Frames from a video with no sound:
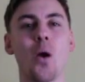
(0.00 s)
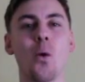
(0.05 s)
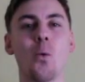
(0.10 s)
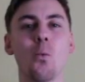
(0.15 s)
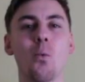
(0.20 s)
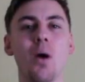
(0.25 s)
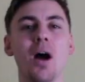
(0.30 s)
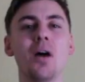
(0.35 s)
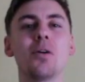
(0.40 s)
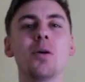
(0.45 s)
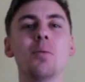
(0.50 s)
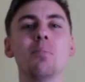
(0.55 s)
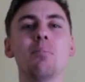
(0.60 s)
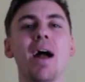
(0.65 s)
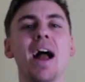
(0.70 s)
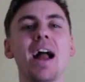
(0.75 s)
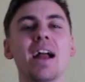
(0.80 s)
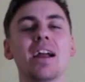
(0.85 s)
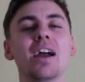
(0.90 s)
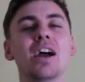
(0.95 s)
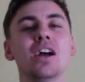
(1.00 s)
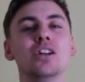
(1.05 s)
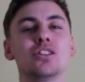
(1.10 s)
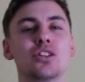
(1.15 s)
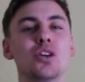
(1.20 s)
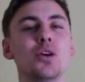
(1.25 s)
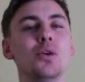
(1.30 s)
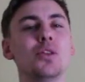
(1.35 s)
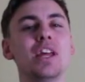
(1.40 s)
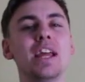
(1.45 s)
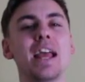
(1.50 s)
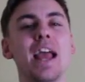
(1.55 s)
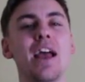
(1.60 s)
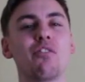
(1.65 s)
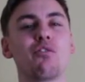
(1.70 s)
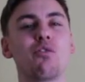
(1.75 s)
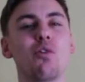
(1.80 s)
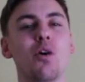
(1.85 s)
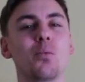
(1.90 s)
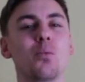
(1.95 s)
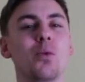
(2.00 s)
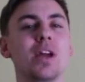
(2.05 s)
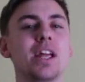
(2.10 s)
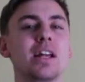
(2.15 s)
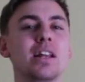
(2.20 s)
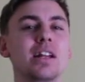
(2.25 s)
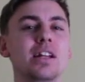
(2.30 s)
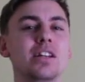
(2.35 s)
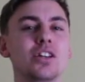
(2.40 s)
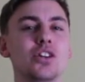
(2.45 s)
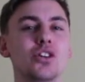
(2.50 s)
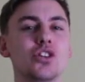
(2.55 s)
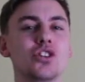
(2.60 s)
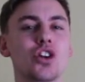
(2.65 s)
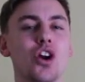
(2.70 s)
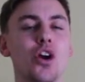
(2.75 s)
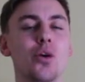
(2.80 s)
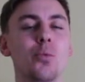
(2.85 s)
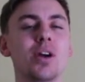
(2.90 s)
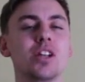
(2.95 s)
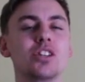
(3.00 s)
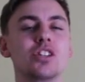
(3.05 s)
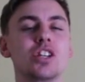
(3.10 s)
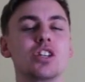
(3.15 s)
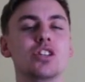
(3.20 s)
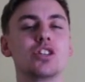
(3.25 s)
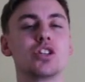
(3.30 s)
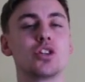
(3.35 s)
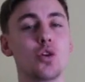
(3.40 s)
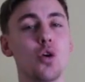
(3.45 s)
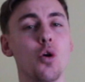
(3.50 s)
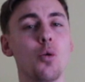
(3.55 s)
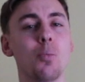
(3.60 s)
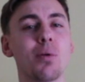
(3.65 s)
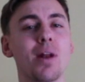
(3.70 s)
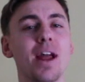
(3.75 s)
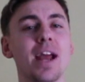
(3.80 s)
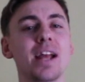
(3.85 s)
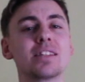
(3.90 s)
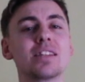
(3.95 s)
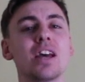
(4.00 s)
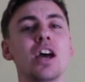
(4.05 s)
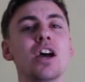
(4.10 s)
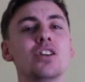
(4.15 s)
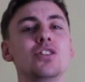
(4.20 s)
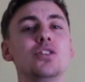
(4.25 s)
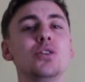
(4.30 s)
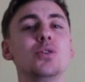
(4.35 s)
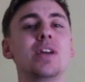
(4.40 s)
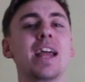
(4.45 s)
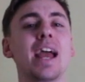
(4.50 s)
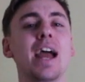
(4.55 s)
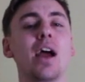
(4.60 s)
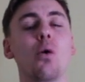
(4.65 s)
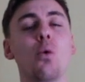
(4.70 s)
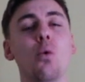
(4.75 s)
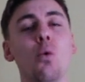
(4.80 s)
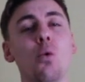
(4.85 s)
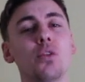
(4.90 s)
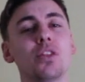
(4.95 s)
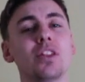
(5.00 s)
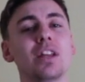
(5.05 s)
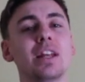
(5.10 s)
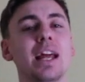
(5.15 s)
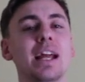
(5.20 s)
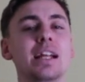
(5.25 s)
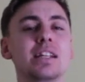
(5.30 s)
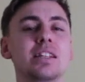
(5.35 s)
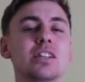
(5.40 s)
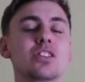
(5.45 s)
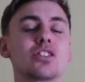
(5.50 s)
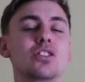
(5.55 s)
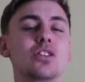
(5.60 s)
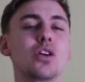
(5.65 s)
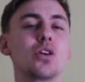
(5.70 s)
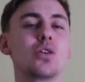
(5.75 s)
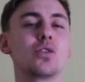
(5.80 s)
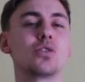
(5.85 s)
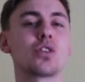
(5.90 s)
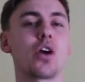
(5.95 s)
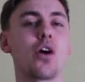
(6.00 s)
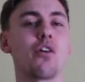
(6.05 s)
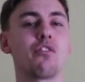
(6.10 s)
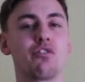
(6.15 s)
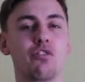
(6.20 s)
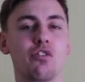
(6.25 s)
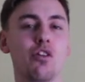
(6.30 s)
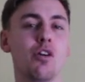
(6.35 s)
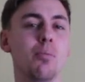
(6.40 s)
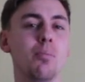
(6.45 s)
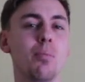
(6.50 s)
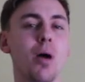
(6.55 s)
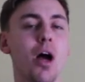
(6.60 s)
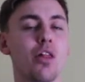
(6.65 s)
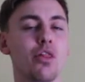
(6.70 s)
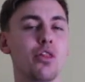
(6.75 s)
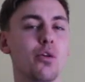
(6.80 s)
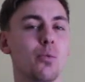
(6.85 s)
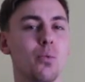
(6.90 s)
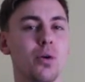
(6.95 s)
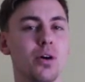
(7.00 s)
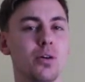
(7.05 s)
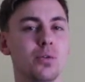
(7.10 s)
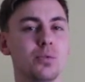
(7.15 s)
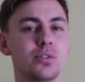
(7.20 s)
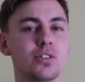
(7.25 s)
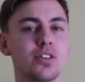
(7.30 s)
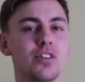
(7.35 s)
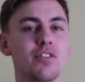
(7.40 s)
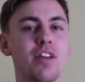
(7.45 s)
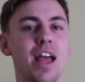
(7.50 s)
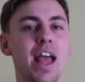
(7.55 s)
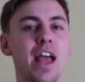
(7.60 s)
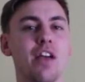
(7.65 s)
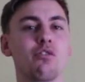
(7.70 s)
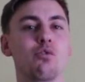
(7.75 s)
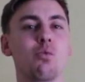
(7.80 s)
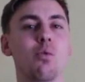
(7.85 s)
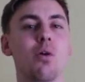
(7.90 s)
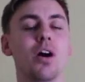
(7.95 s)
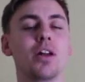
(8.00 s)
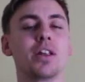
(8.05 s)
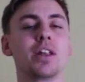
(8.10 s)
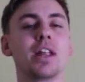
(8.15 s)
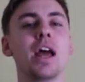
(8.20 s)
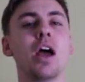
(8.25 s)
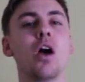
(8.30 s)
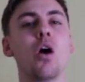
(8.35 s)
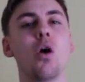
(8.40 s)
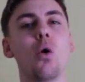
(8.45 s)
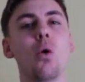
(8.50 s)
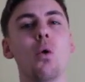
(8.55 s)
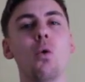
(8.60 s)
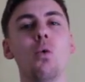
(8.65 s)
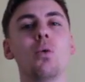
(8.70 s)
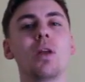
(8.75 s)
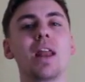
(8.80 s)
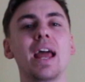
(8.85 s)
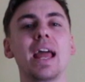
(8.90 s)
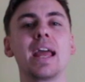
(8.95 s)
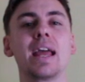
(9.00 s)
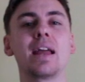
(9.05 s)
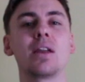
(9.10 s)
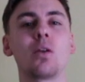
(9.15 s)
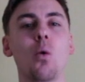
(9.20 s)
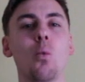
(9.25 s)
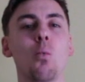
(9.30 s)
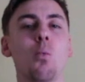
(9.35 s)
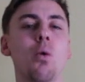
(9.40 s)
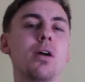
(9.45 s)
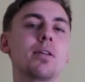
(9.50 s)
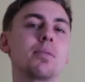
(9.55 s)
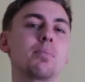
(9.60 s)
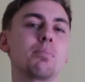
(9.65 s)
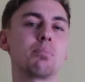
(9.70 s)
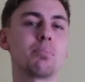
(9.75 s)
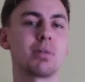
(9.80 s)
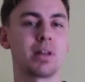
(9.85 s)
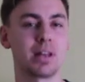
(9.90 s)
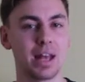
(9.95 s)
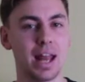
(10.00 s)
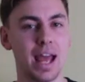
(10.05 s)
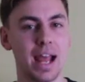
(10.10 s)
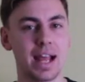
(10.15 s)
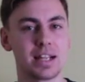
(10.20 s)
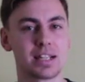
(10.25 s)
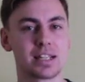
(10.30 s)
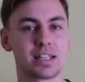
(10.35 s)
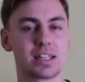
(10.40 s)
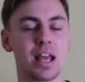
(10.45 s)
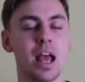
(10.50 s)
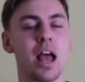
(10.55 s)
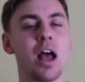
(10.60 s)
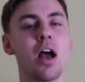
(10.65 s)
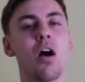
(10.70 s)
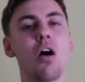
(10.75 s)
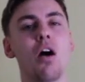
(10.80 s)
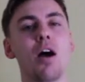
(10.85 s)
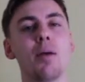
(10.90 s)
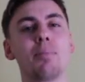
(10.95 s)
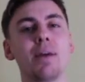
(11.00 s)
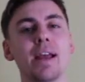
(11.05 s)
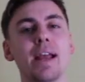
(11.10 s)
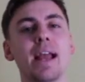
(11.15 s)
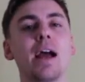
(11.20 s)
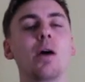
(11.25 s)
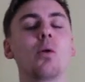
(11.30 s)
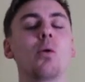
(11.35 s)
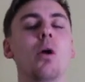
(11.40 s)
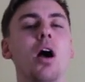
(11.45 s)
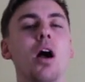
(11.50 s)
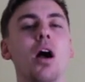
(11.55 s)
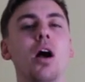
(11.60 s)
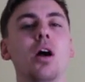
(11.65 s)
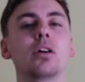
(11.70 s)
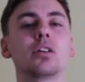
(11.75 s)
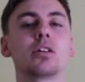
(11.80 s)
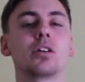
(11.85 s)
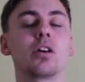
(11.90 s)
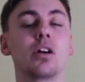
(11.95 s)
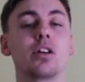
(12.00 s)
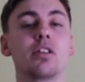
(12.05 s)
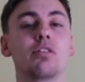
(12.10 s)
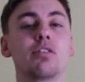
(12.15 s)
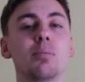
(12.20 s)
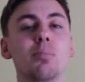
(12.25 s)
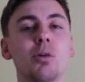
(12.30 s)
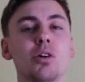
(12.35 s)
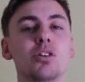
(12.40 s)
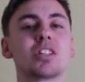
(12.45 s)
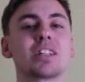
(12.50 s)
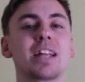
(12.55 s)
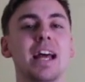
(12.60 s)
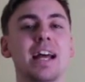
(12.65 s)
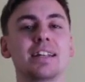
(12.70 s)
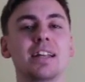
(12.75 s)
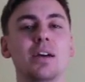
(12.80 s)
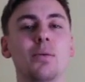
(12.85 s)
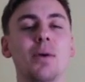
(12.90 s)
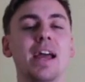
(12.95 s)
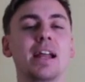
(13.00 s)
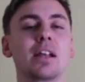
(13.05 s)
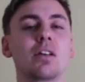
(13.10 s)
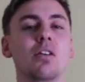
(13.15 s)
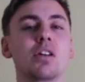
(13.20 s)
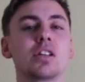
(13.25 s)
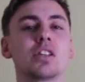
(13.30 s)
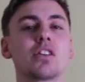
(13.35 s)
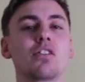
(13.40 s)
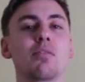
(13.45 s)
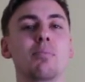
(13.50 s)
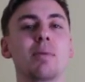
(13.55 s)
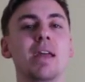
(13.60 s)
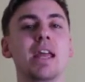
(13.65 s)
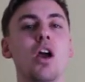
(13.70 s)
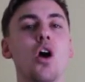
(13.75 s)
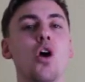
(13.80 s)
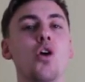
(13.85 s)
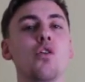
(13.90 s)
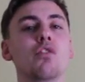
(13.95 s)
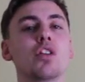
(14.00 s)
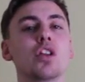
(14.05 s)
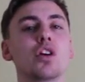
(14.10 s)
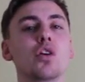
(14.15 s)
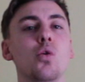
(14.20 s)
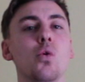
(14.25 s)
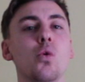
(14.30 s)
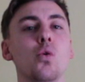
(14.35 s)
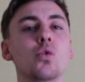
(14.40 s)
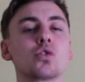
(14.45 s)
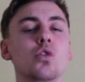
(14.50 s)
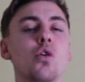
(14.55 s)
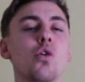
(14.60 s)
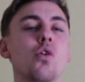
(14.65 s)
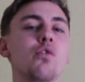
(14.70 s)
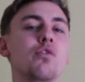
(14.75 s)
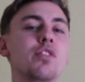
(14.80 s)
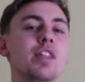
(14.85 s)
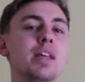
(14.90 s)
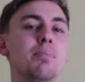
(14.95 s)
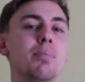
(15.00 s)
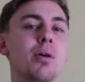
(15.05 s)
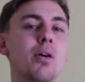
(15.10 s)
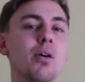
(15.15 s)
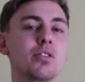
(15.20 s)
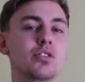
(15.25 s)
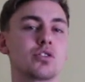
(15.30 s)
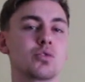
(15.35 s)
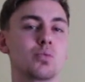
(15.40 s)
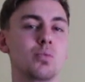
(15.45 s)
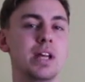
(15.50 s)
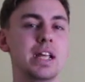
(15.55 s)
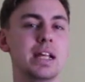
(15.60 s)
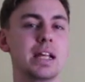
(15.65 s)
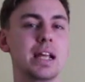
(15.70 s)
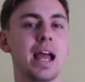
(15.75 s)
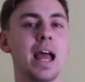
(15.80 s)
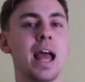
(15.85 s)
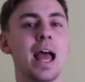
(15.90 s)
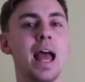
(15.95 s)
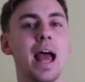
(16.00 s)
Welcome back to the F1 Weekly News Show, which is your place to get all the latest news from the world of F1 all in one place. I pick out kind of the most standout headlines for me over the course of the past week.